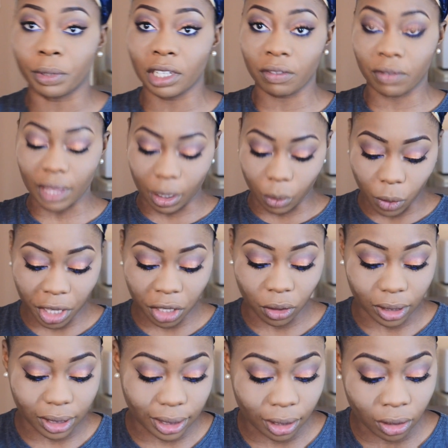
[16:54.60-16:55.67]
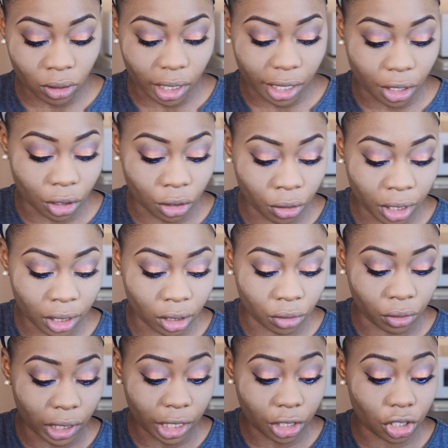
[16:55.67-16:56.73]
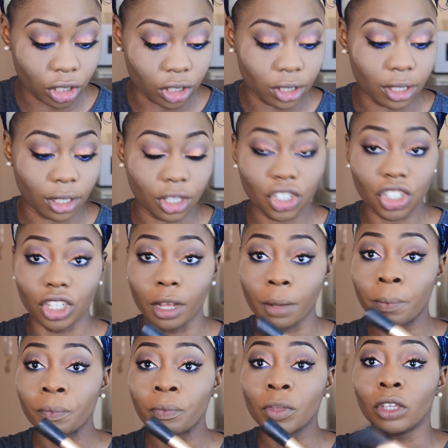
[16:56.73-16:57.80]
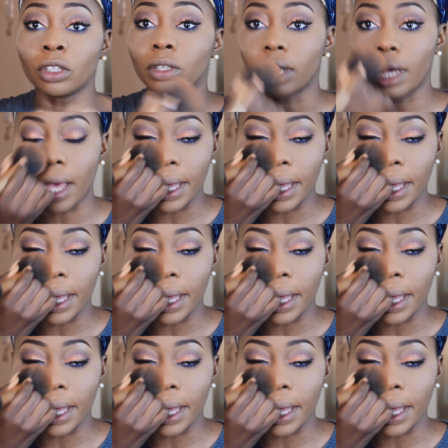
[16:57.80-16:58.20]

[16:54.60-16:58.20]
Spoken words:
believe that when you're single and you're not in a relationship, you